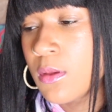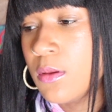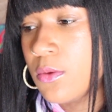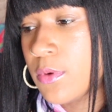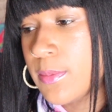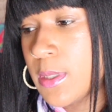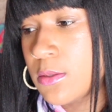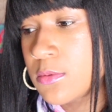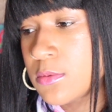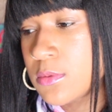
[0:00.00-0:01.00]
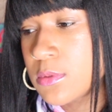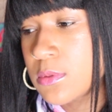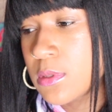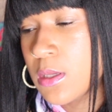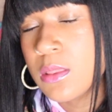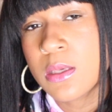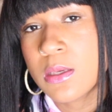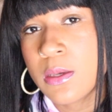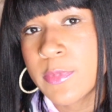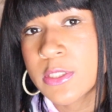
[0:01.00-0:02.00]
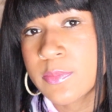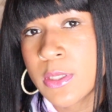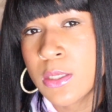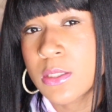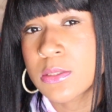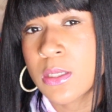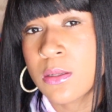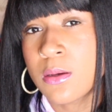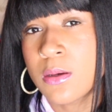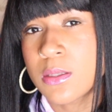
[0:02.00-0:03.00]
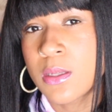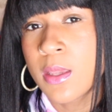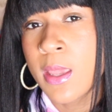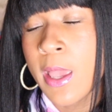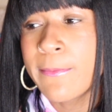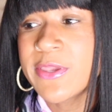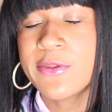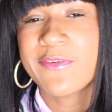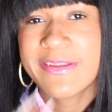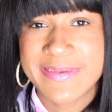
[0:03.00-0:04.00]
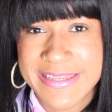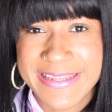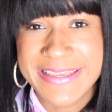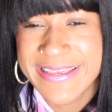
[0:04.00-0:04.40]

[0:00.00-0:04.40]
You know what I mean. I think I'm explaining this kind of odd, but you know what I mean.